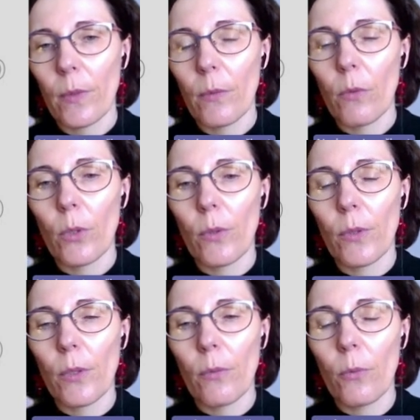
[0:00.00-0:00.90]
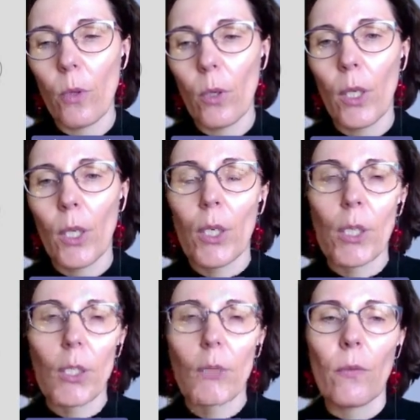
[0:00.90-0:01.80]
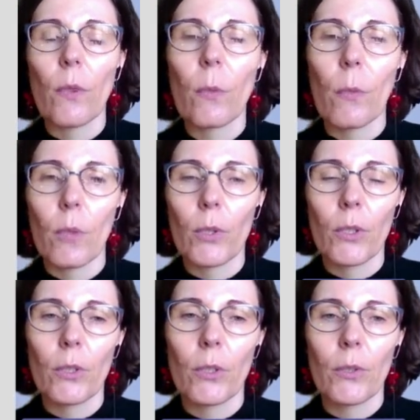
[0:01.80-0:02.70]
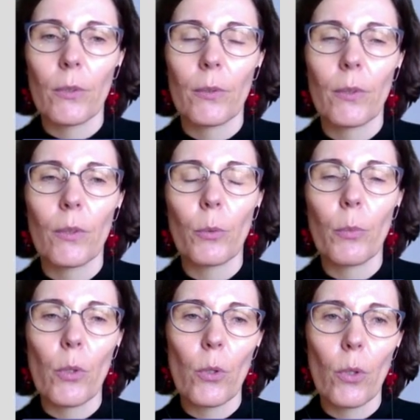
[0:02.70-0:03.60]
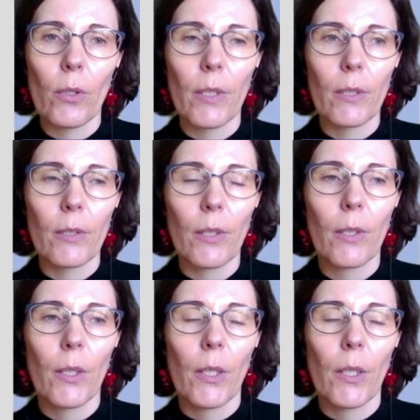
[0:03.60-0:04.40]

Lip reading: Therefore, it's very important to be sure that